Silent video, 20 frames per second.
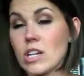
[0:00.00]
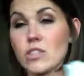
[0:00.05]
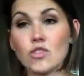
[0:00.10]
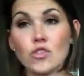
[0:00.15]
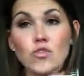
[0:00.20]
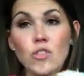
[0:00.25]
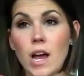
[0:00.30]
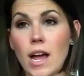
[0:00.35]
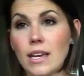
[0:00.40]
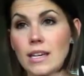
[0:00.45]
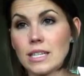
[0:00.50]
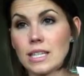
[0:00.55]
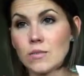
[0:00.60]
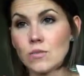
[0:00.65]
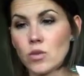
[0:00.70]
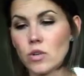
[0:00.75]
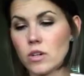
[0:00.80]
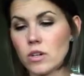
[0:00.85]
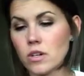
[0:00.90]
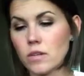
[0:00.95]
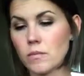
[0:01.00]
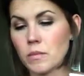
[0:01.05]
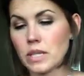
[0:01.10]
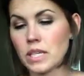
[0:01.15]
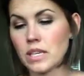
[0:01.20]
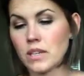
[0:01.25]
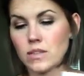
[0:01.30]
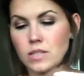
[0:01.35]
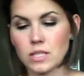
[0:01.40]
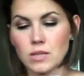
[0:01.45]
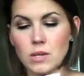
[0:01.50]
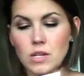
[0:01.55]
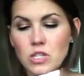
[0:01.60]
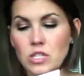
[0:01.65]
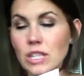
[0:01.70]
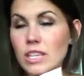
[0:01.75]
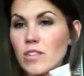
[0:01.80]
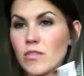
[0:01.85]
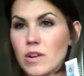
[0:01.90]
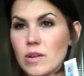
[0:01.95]
dry anymore,
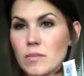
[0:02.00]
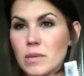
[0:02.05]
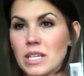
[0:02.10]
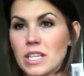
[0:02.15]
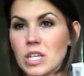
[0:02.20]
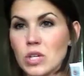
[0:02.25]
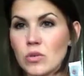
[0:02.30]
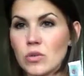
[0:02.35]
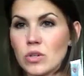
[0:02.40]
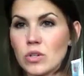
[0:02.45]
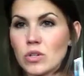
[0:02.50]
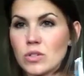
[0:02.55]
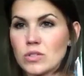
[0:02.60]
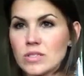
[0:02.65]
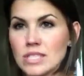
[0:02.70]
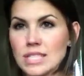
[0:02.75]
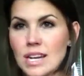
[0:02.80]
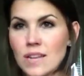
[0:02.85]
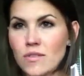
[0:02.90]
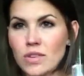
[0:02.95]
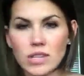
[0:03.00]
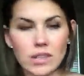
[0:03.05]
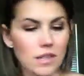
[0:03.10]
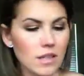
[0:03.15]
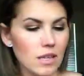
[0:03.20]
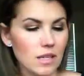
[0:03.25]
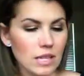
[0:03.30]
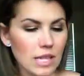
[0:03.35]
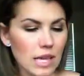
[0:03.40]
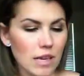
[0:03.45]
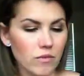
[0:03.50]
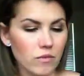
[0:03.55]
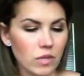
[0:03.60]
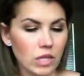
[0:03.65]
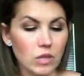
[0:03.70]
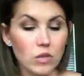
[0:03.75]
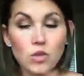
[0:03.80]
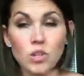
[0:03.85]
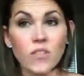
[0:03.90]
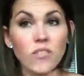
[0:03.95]
especially around my cuticles and everything. They
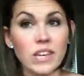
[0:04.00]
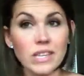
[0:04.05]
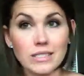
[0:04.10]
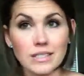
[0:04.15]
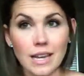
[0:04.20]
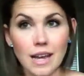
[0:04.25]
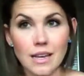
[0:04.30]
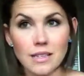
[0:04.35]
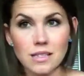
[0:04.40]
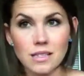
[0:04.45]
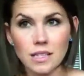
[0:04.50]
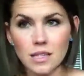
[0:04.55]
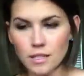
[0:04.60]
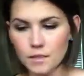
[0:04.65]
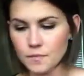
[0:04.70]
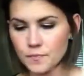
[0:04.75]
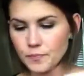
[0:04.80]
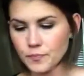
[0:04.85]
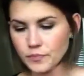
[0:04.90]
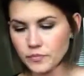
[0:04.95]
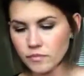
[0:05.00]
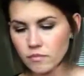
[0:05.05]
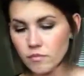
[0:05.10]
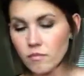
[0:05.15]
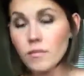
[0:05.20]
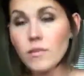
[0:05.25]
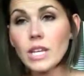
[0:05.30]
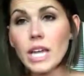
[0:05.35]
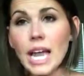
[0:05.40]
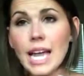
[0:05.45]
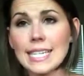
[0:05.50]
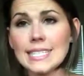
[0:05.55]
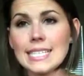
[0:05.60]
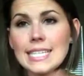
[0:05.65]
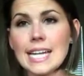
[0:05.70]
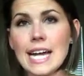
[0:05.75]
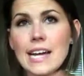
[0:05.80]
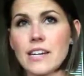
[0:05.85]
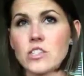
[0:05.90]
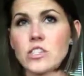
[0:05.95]
look fantastic. I did
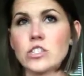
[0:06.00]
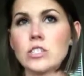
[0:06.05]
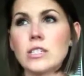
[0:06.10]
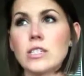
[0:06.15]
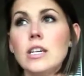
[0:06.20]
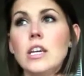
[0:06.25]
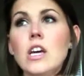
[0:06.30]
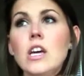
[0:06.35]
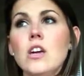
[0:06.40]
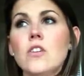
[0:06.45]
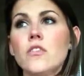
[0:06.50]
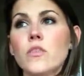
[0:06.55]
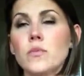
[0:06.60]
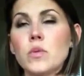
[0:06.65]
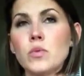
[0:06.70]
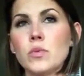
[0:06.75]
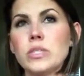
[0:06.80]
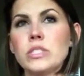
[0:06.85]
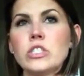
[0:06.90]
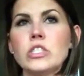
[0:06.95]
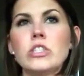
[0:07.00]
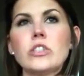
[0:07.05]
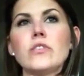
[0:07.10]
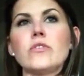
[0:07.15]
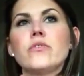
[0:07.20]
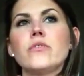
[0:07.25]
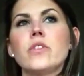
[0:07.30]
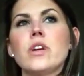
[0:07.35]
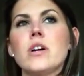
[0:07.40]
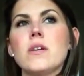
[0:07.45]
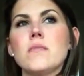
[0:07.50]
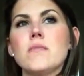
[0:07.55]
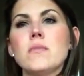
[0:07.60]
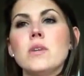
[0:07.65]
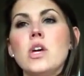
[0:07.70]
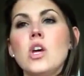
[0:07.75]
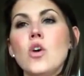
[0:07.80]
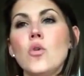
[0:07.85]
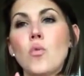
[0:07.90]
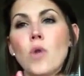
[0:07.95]
actually, from the winter, from
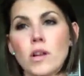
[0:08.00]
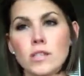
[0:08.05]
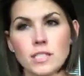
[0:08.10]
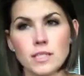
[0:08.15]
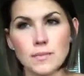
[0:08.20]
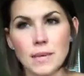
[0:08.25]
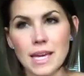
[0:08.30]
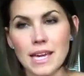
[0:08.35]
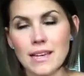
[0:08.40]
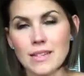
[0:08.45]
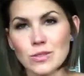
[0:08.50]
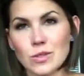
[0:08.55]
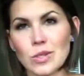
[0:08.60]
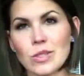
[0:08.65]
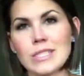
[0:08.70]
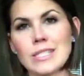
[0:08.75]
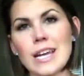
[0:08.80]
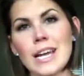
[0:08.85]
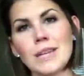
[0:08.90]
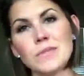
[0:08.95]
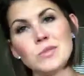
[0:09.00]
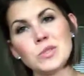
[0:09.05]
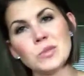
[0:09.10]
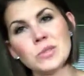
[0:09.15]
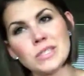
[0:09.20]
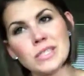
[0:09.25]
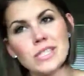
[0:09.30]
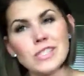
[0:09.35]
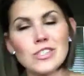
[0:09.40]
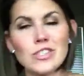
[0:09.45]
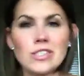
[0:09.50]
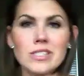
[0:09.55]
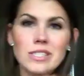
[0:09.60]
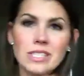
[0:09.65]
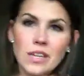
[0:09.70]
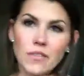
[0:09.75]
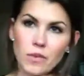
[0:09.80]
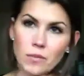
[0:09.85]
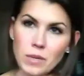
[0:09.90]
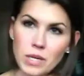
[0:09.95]
washing my hands all the time, doing dishes,
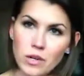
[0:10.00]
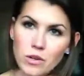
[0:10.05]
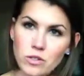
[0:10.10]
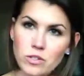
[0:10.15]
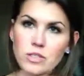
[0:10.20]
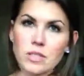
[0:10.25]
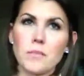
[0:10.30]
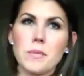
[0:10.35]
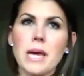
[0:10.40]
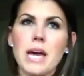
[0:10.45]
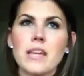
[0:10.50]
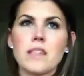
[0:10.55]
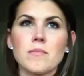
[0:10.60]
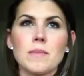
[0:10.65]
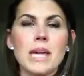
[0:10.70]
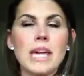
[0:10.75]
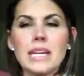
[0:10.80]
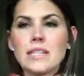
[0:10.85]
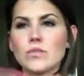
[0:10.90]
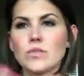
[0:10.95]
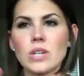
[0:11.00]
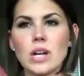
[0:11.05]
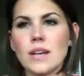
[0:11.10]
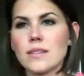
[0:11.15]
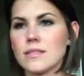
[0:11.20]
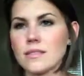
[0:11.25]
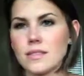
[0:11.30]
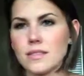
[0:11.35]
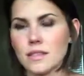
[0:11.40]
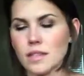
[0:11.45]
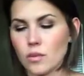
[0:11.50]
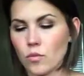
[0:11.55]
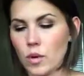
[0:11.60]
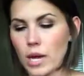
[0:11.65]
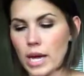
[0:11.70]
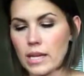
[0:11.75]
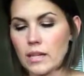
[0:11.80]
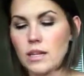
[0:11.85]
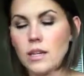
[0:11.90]
giving my girls a bath, my hands are constantly wet,